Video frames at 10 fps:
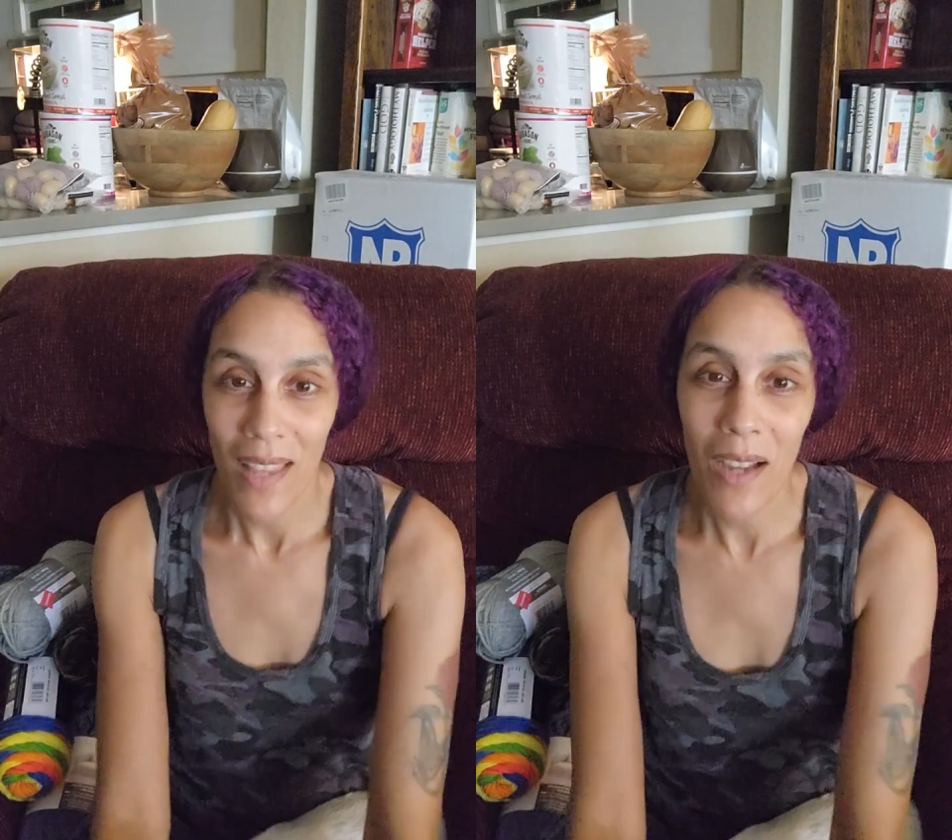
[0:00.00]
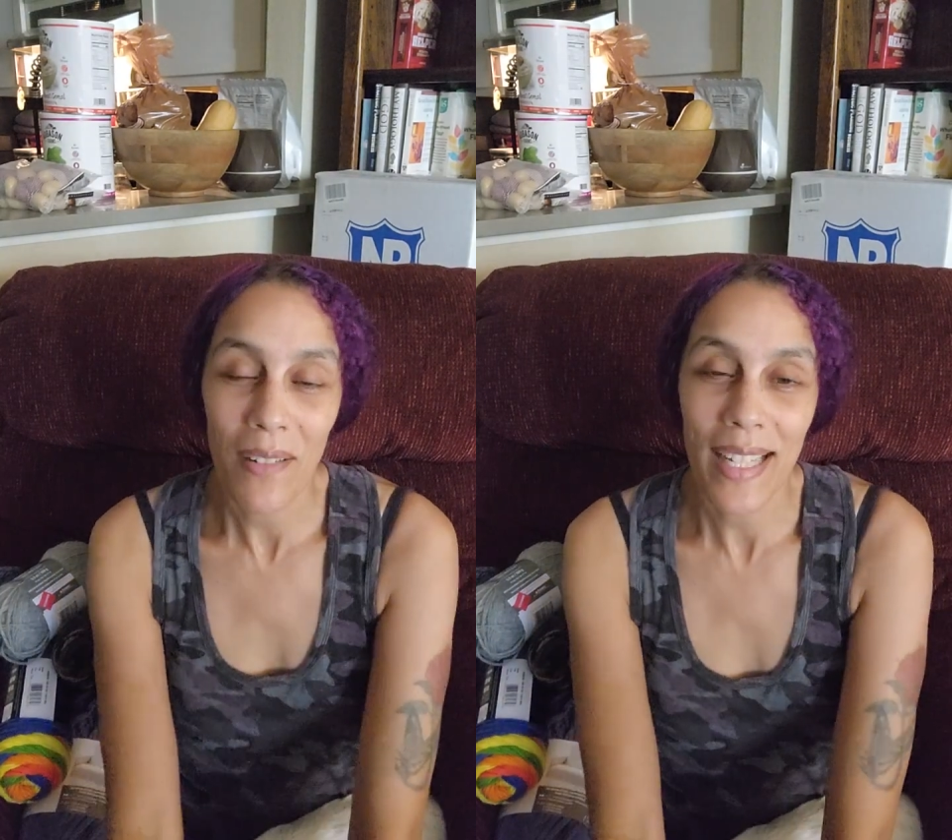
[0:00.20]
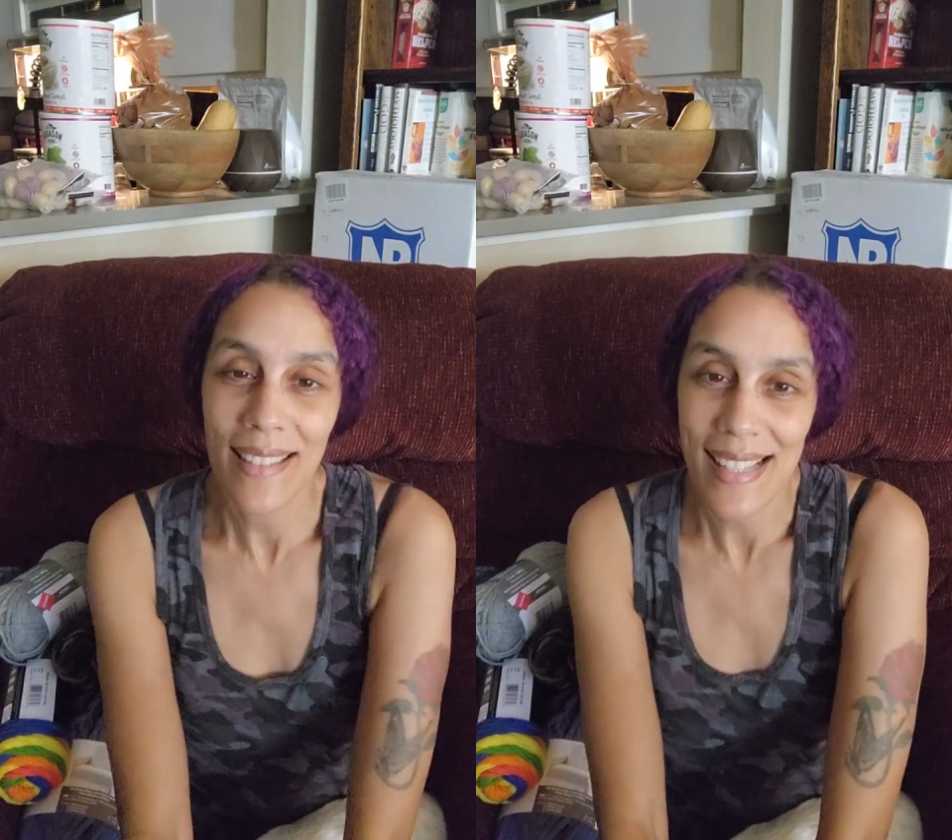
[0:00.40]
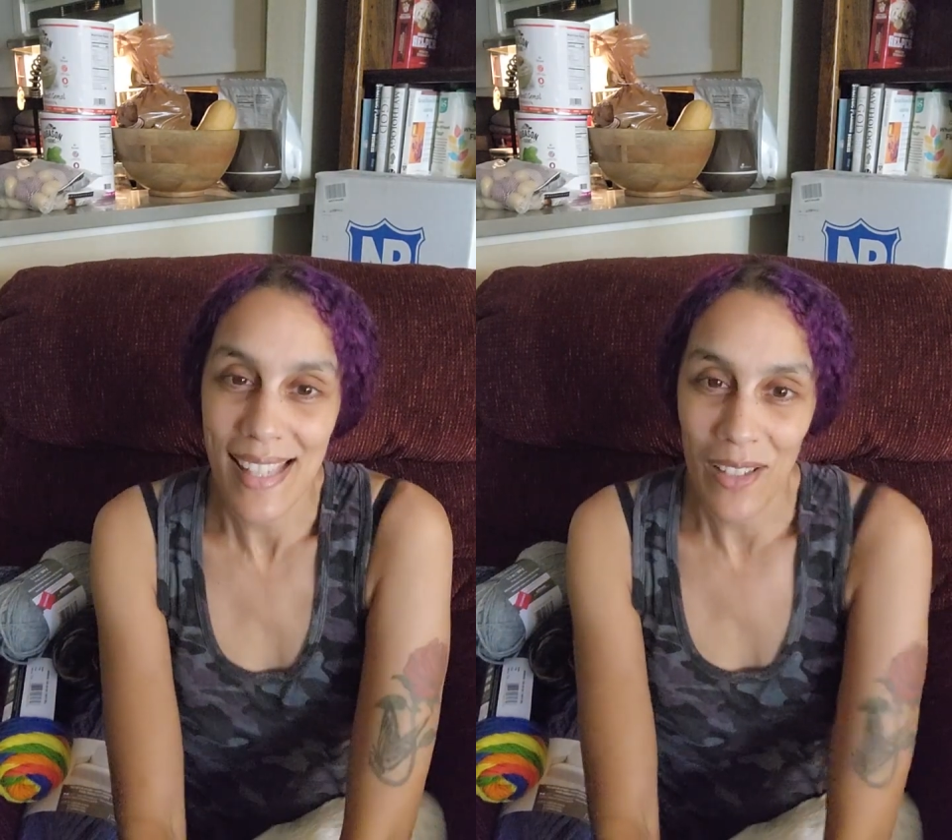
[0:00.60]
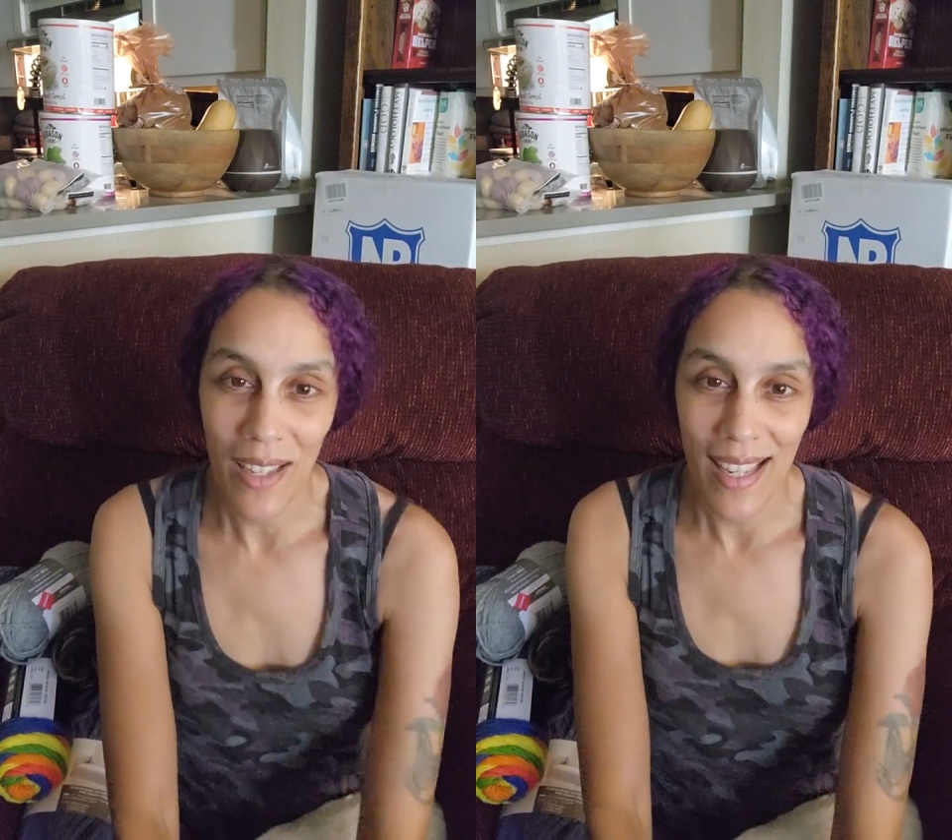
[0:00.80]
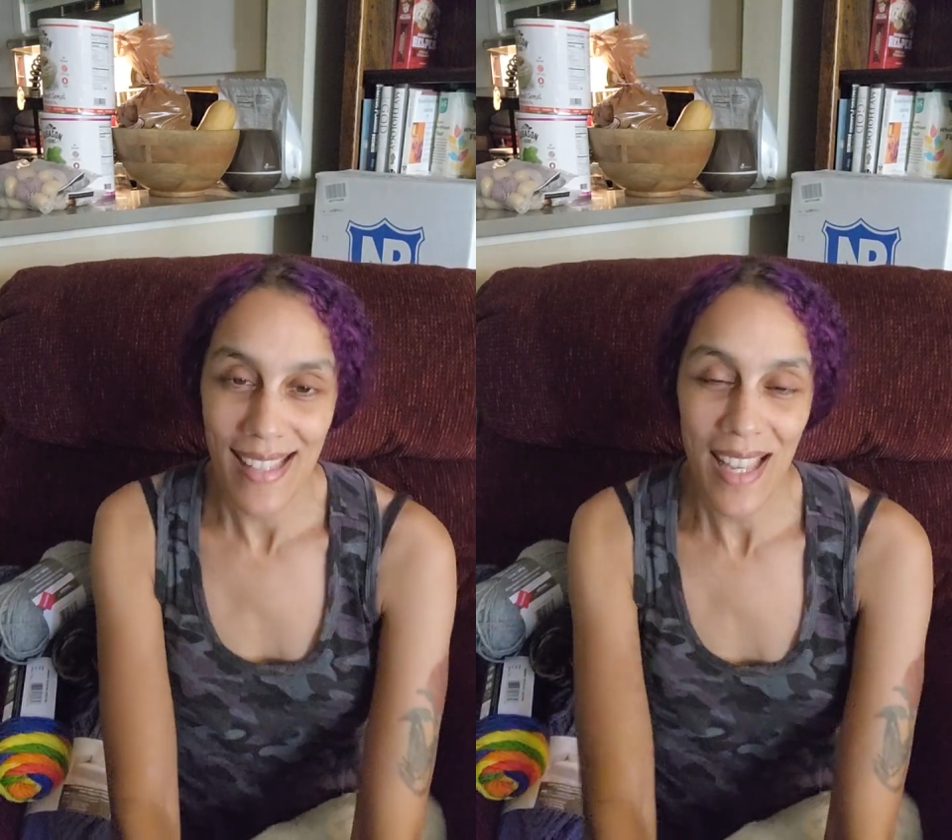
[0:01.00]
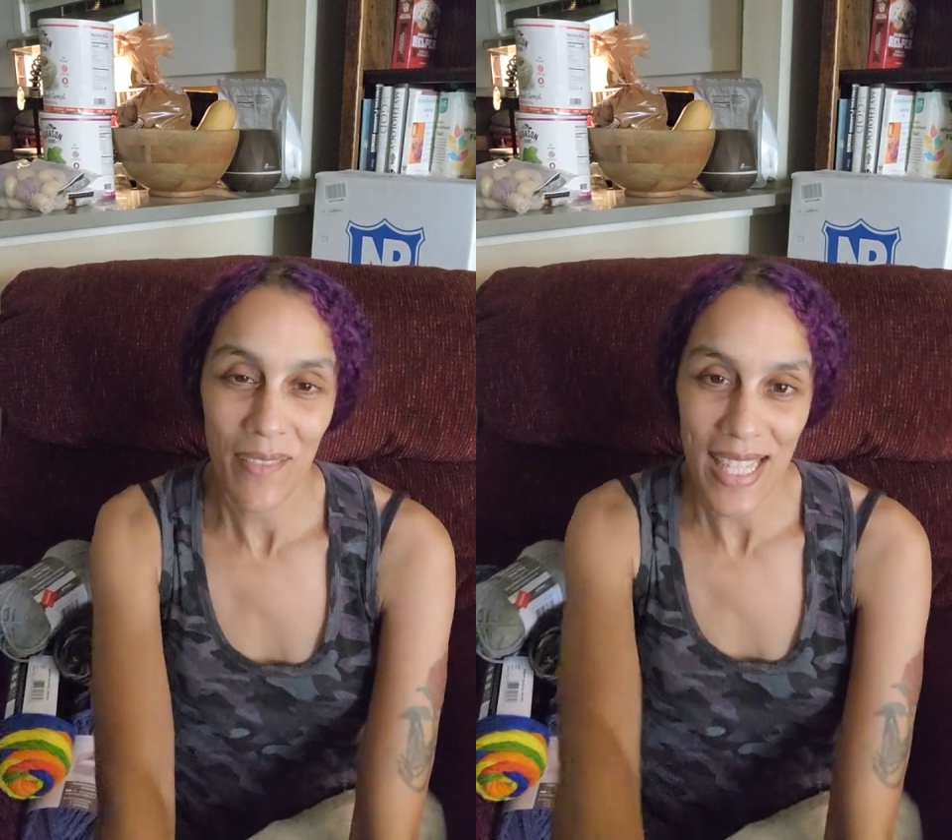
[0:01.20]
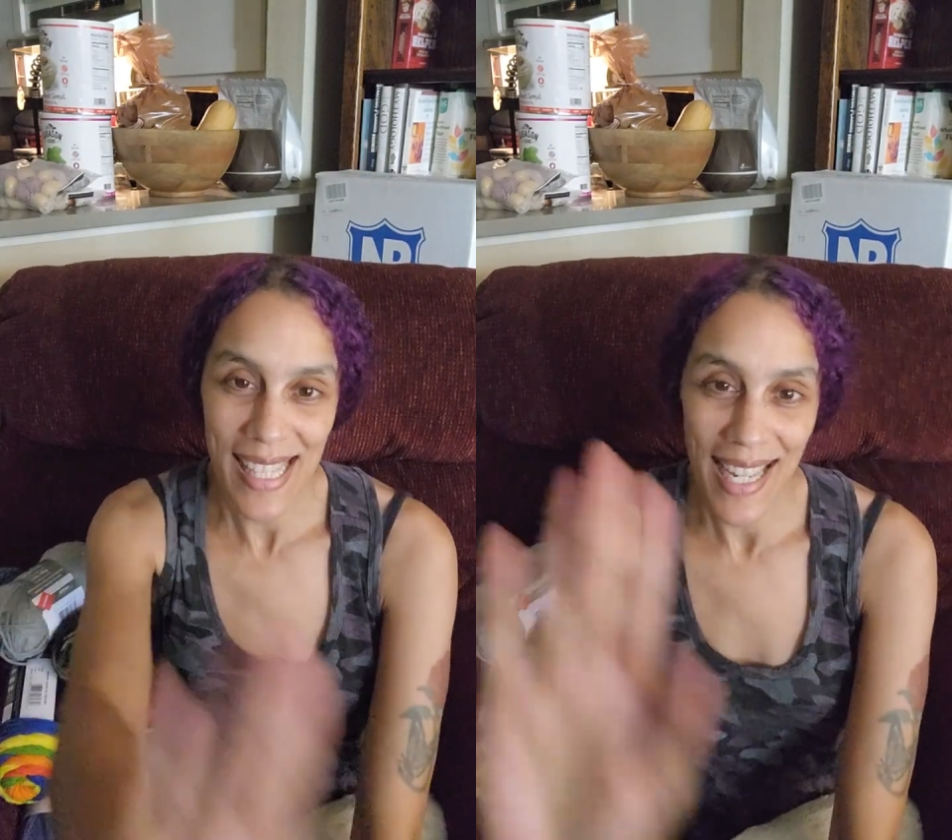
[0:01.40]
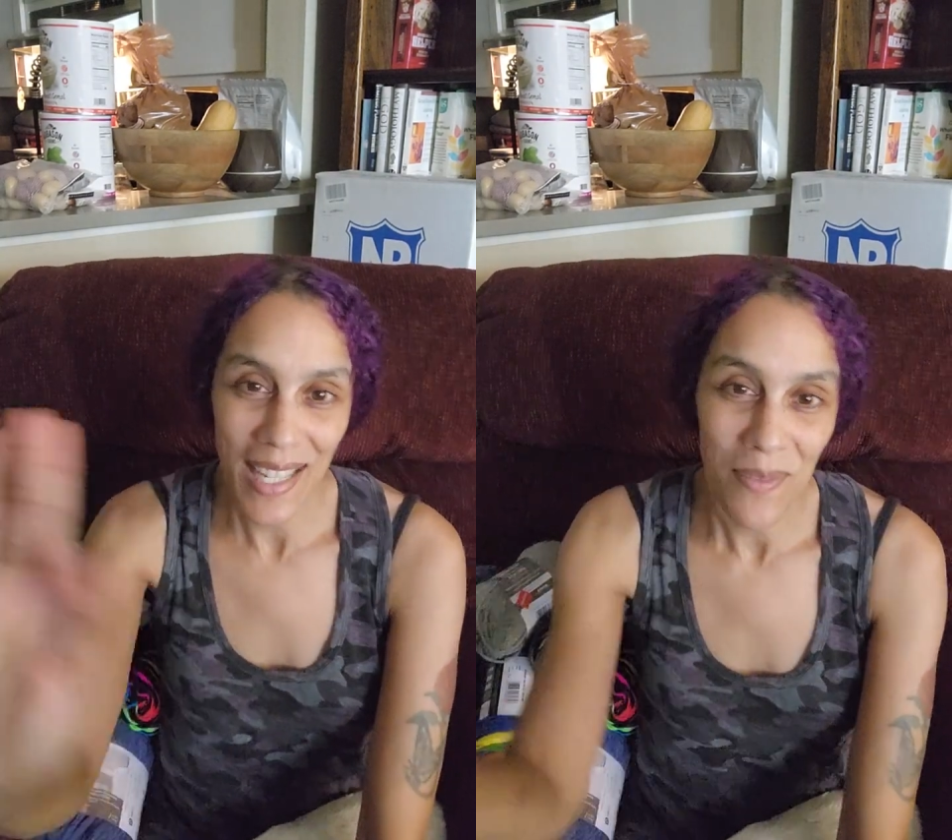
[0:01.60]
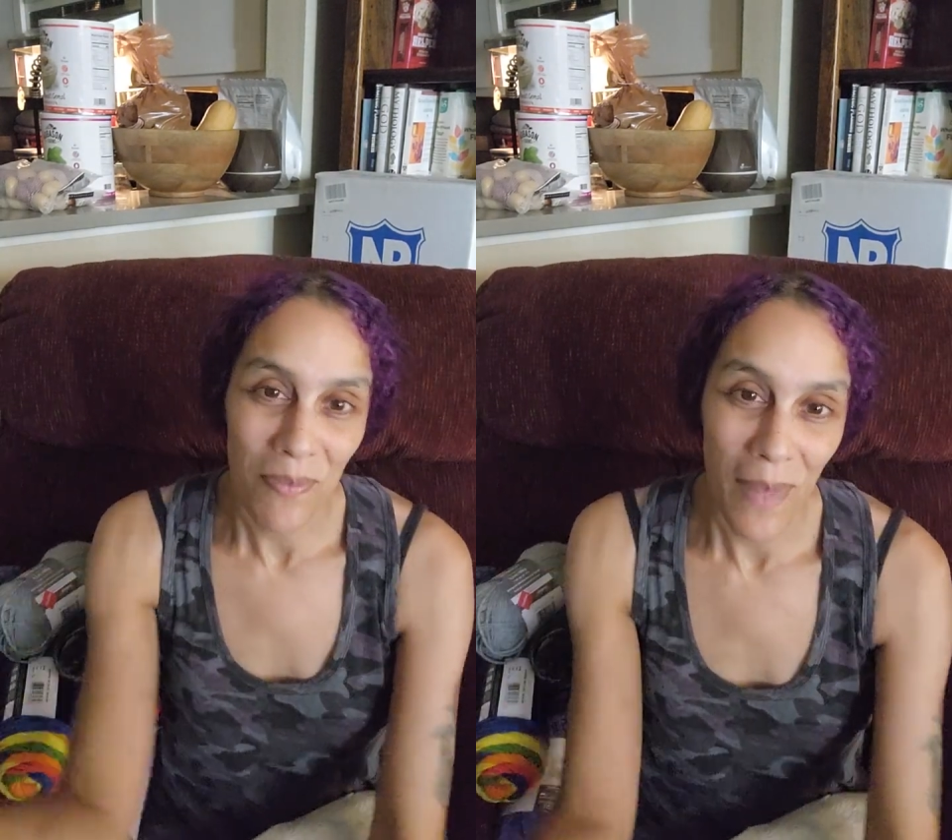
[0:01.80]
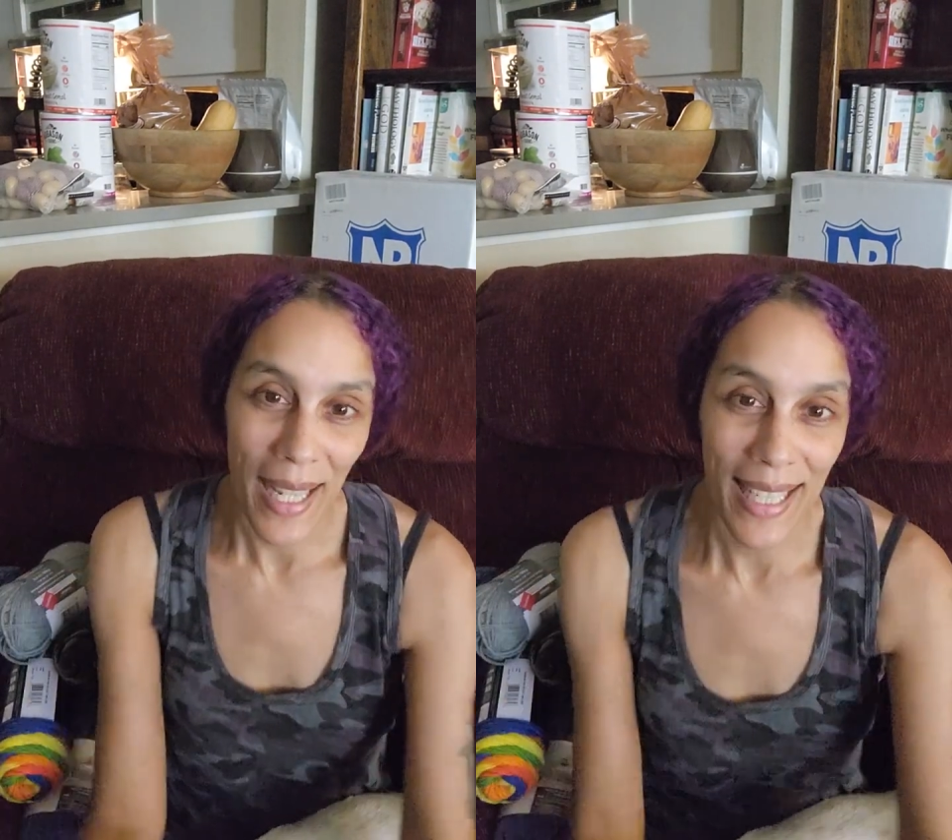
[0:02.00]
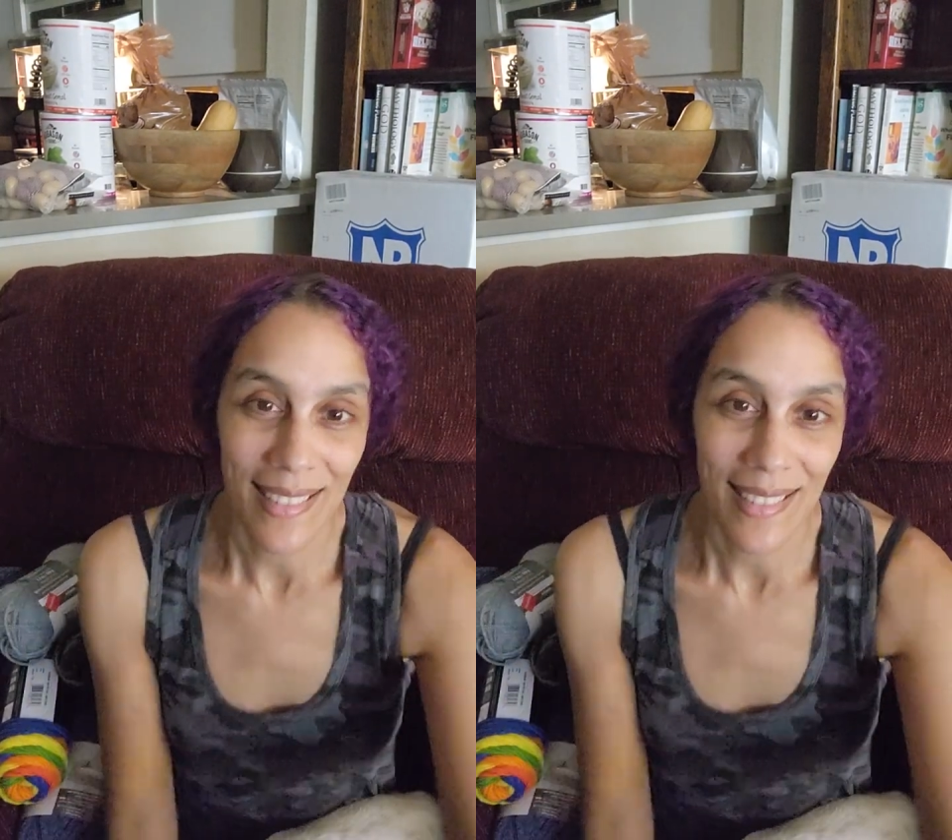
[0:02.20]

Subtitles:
All right, that's it, you guys. Have a nice day. Bye.